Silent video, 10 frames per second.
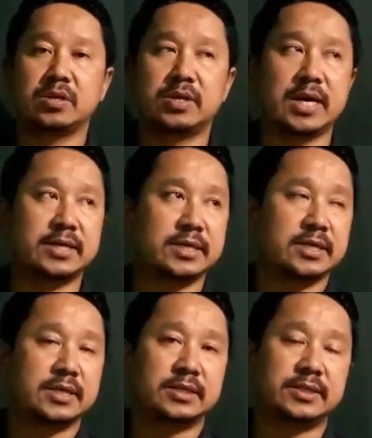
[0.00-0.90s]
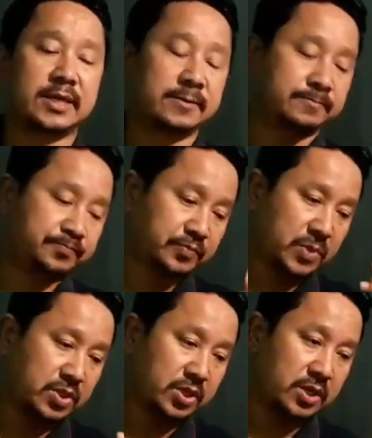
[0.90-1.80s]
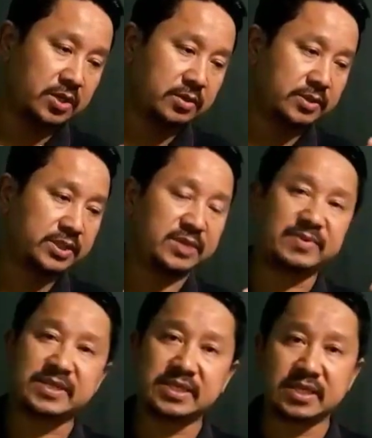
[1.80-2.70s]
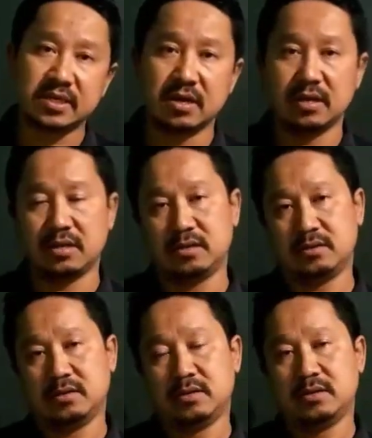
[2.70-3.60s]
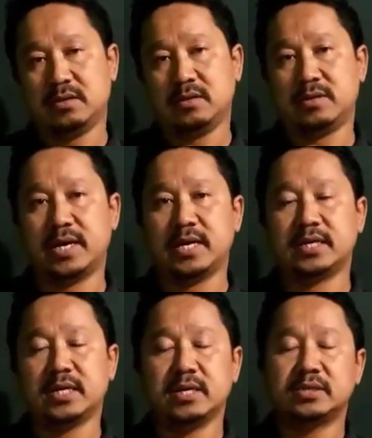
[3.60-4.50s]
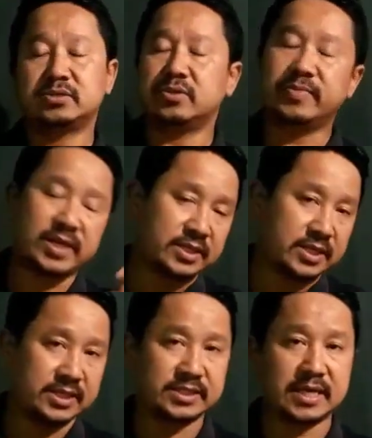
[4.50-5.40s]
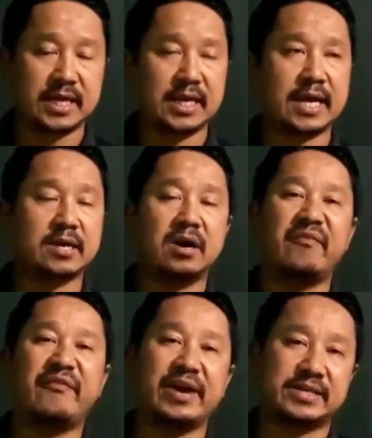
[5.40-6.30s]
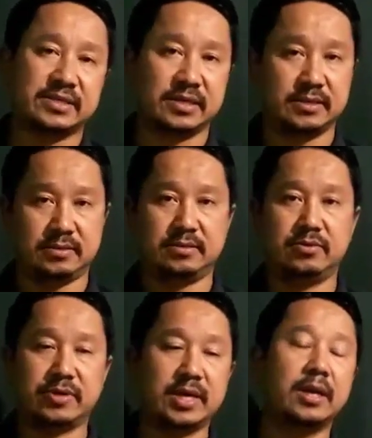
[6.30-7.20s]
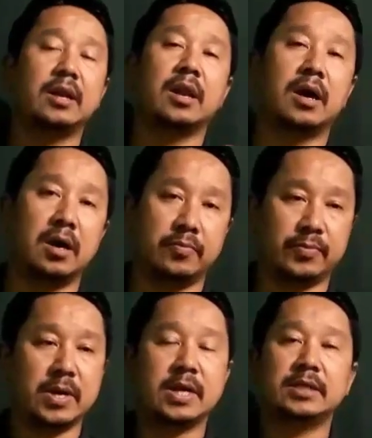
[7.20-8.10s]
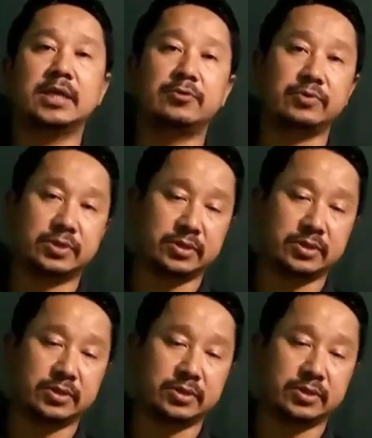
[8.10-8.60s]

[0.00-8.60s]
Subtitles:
Alright, then your TV signal. Alright, so many things there, like affection, okay, love that we